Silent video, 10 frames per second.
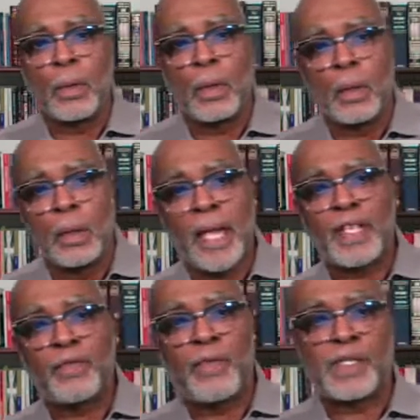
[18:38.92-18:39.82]
Let
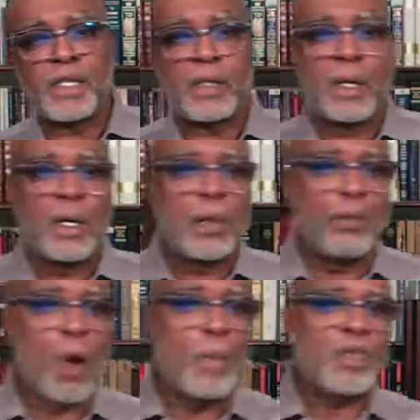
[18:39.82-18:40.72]
us visit
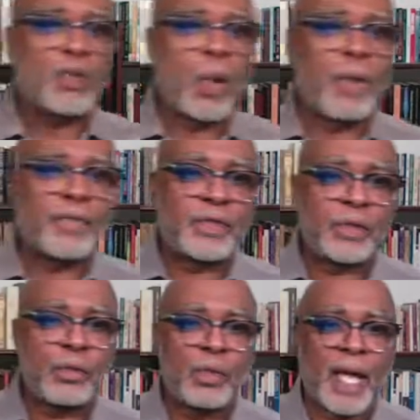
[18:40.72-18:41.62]
Romans
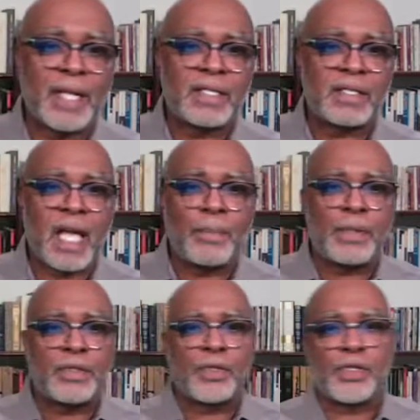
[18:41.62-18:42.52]
12:2 and step
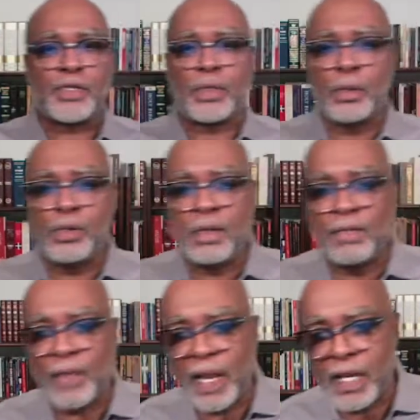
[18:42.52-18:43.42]
into the solution
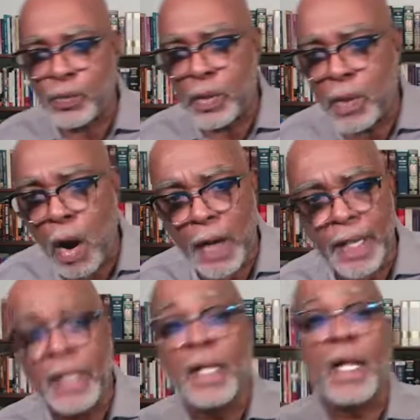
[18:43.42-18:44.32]
phase
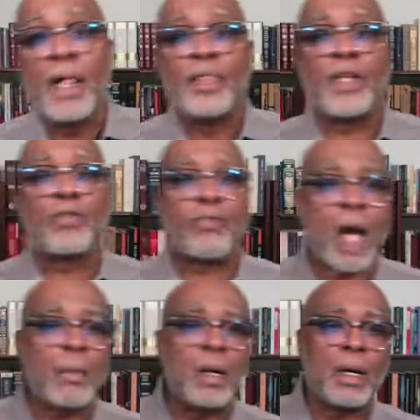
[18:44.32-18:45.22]
regarding the
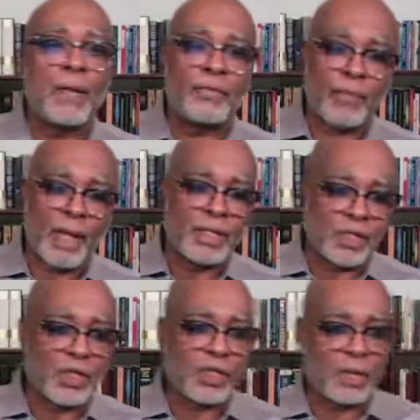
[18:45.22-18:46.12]
trauma of
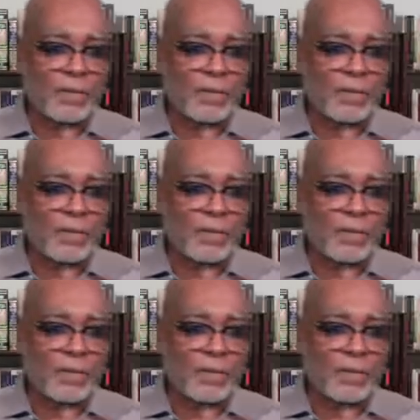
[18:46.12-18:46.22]
transition.